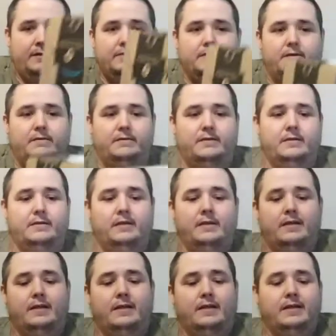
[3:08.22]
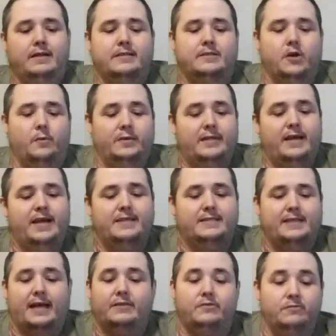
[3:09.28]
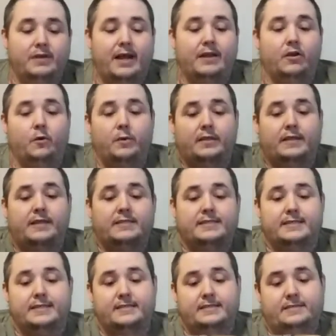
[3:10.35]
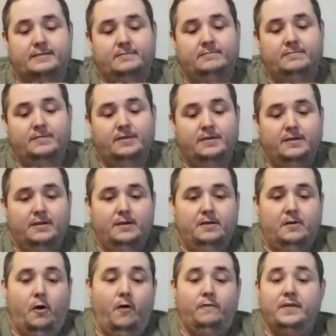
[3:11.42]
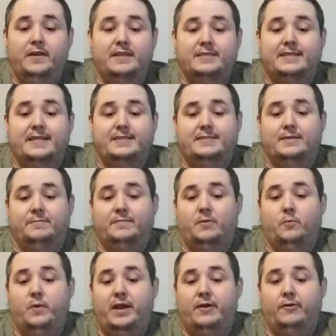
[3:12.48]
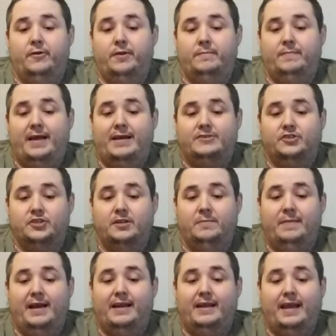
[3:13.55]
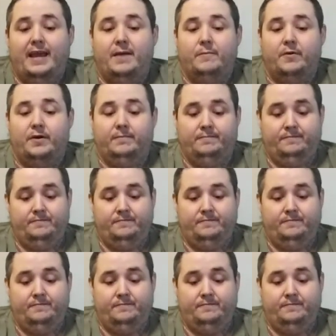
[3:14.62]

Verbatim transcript: So, let's go with this. I do not know what this is. Hopefully this ain't something weird that shouldn't be on camera.